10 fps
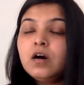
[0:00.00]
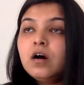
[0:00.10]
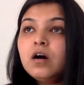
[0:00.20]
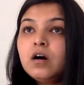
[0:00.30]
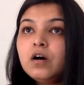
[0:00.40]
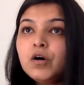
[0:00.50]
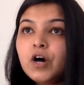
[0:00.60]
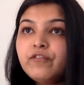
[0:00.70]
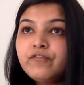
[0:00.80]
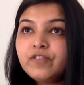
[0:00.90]

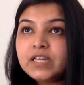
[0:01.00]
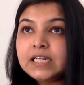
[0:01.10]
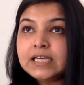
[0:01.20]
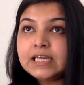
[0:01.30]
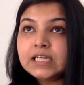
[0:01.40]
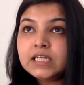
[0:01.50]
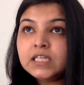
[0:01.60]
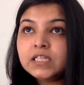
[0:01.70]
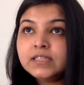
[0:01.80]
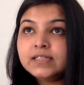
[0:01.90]
a feeling
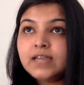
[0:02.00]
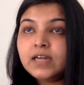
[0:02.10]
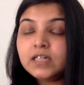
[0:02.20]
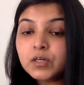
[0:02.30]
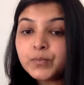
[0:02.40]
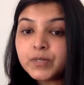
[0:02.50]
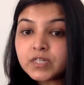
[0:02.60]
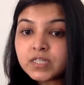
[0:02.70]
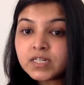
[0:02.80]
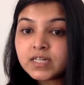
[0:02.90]
that a
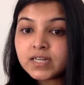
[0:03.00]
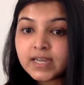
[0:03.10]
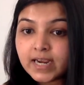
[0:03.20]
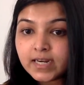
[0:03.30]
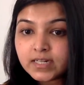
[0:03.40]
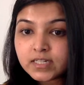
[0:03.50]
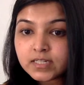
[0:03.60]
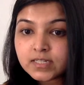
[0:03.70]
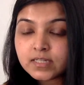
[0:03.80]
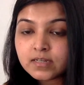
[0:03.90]
person
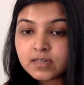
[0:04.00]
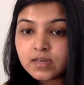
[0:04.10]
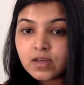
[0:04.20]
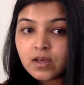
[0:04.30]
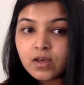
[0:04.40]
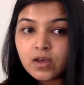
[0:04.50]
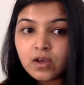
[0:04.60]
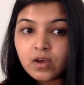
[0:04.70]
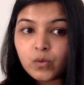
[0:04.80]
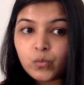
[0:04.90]
gets,
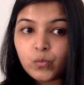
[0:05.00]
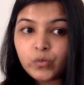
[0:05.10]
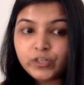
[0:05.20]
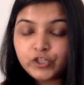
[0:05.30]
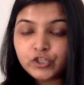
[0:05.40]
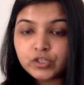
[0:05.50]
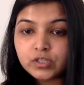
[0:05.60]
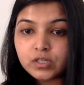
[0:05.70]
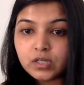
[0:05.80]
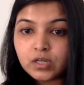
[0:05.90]
which
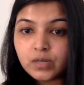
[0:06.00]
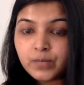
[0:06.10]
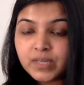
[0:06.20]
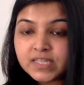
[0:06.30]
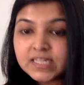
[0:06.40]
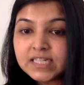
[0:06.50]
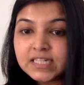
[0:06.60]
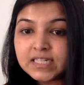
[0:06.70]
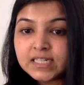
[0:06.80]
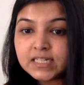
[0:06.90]

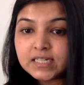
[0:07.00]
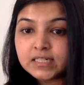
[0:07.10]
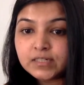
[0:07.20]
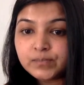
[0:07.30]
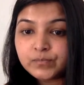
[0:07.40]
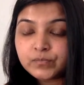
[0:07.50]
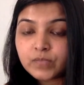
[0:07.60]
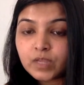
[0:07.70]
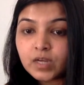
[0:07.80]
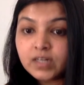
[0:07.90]
basically
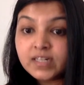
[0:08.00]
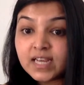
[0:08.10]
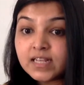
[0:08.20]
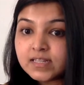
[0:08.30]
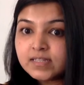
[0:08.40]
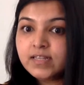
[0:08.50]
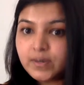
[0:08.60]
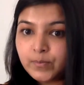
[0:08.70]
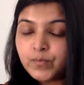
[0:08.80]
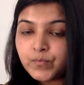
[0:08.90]
tells
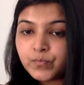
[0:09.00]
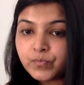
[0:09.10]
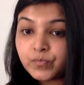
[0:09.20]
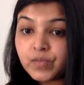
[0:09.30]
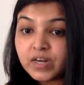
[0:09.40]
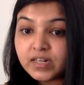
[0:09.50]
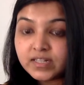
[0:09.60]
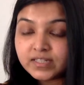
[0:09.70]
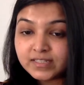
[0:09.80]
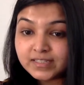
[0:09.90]
them that
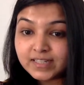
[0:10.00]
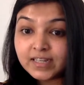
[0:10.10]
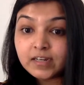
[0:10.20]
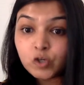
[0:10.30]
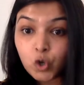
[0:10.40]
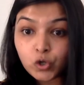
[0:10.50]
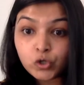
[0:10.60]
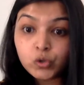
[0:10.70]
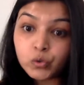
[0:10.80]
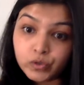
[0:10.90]
they are
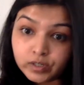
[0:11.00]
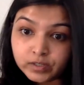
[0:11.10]
not good.